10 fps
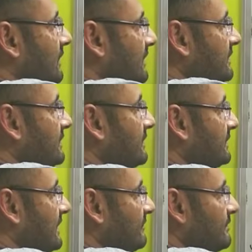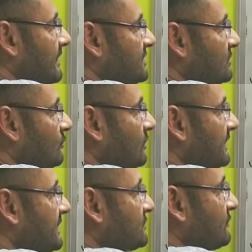current, that will measure
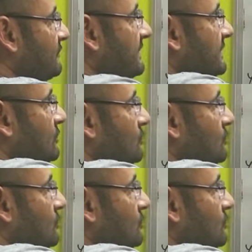voltage, V